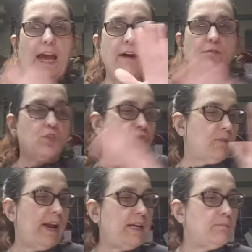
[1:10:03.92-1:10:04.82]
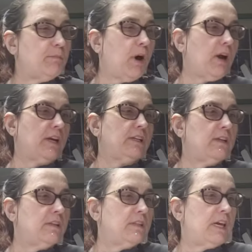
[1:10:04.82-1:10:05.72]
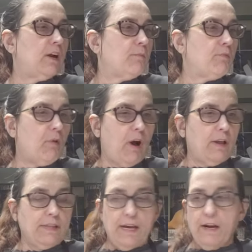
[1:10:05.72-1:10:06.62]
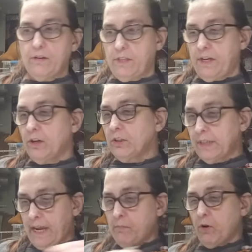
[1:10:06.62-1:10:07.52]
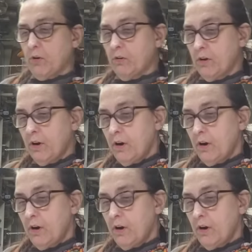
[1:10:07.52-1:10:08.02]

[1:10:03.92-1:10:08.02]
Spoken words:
have trademarked their label